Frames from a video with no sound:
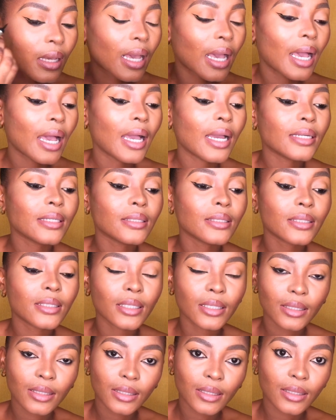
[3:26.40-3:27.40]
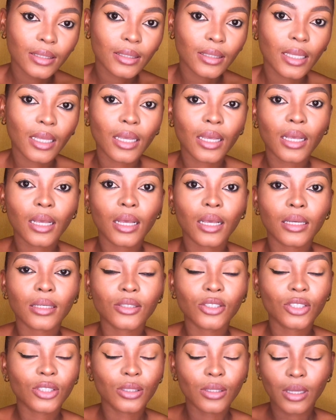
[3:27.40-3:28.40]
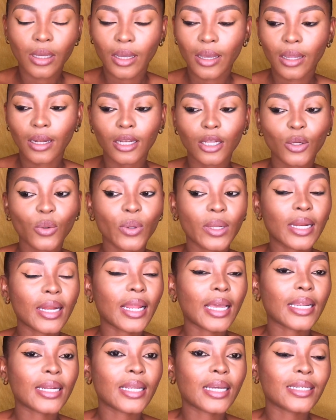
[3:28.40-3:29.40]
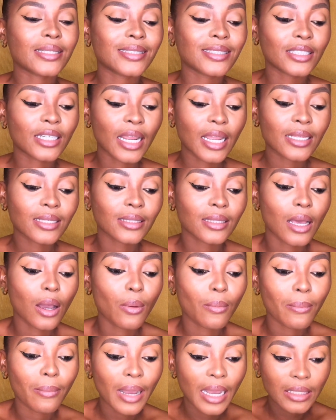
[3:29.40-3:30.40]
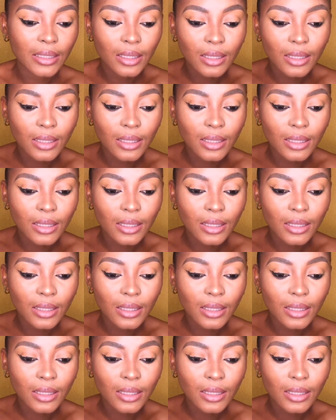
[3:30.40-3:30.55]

and this liquid liner dries down matte.